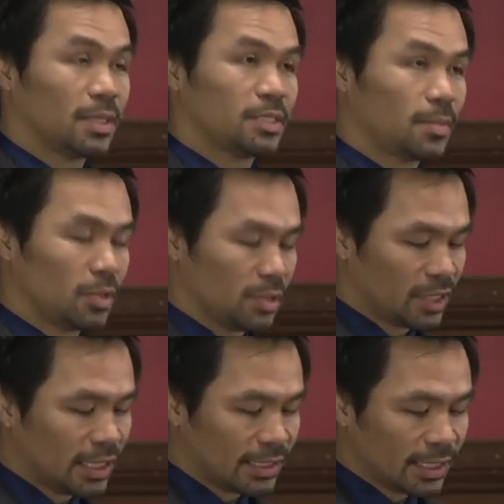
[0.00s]
much more
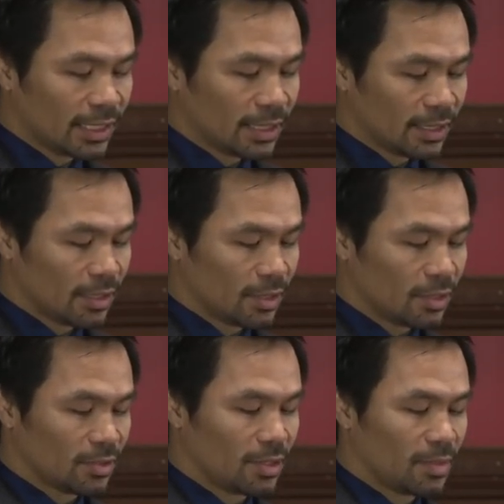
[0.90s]
utility
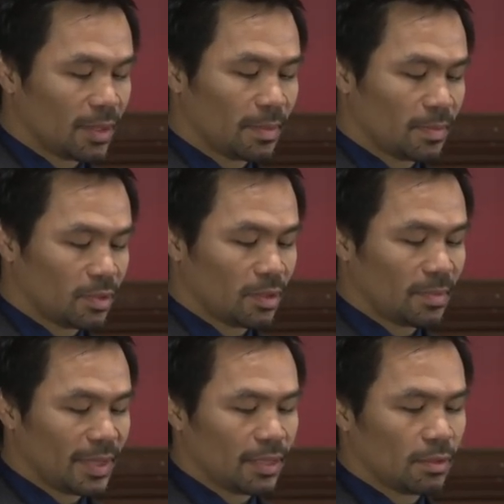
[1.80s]
to
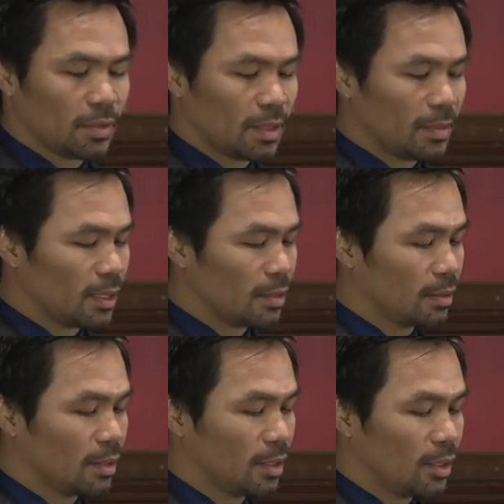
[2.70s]
the men and
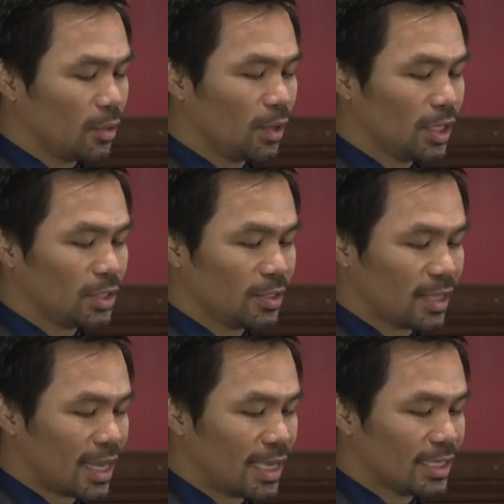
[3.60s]
women who enjoy
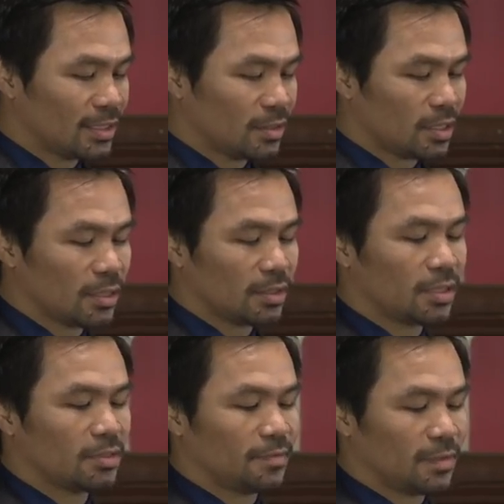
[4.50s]
the highest
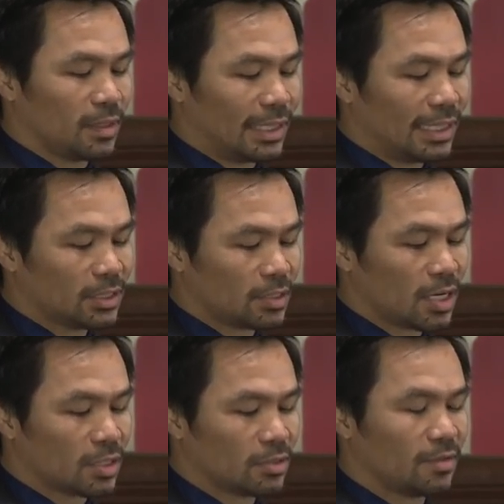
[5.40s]
standards of
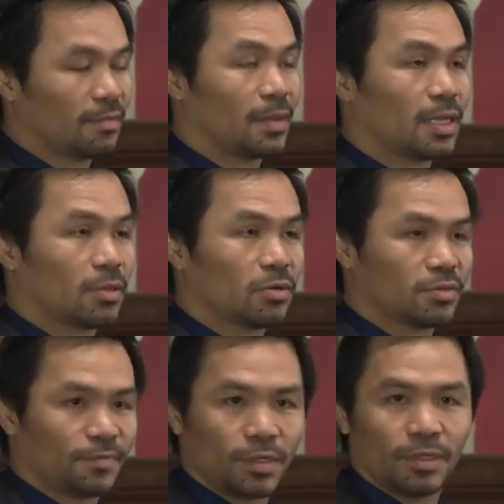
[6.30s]
instruction at
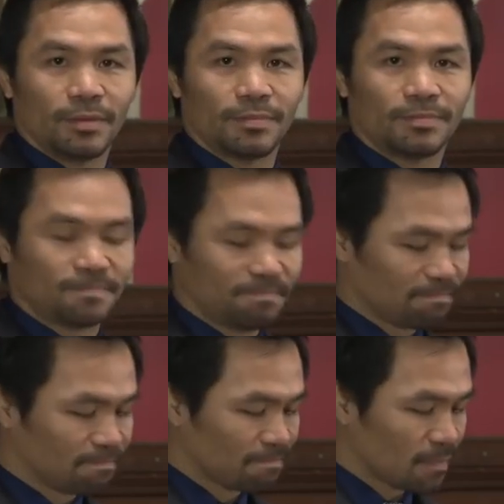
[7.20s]
Oxford?
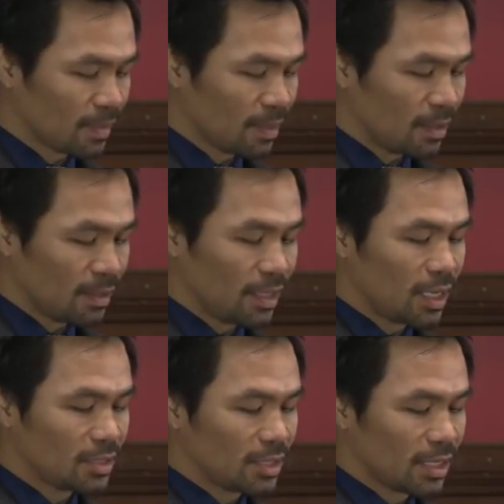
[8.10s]

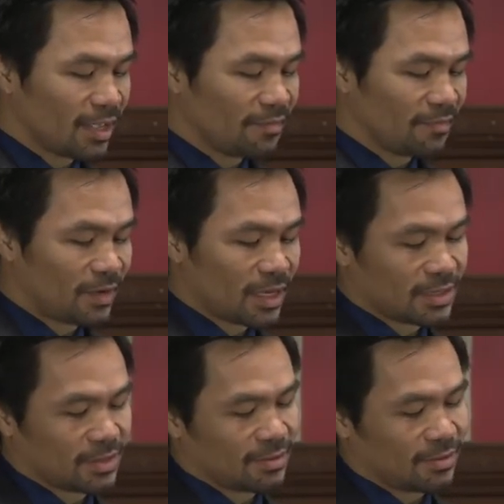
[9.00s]
The answer came
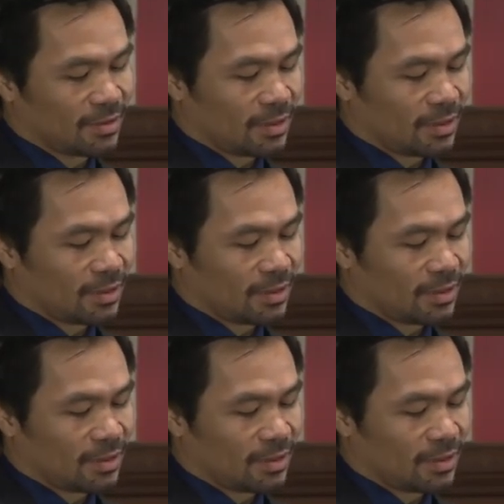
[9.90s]
fast.